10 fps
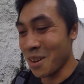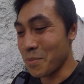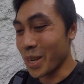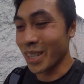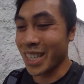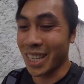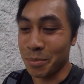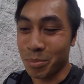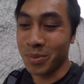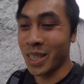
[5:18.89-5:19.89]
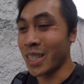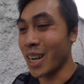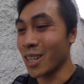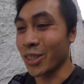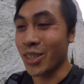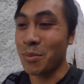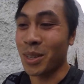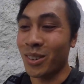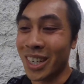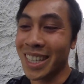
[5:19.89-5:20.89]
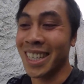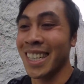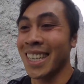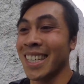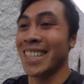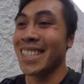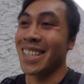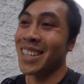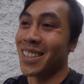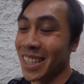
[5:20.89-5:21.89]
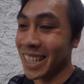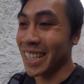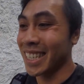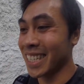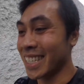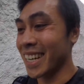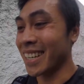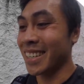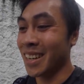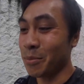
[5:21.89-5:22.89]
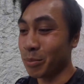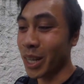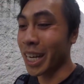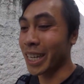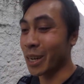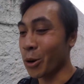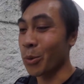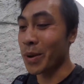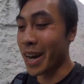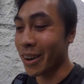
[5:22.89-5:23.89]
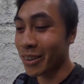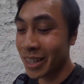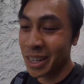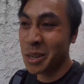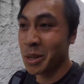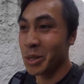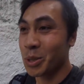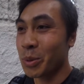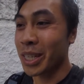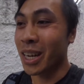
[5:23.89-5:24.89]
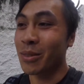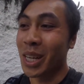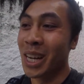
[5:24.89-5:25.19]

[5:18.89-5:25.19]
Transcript: a beer is like a, a dollar something, right? So uh, yeah, I'm lugging it home now. It's pretty heavy,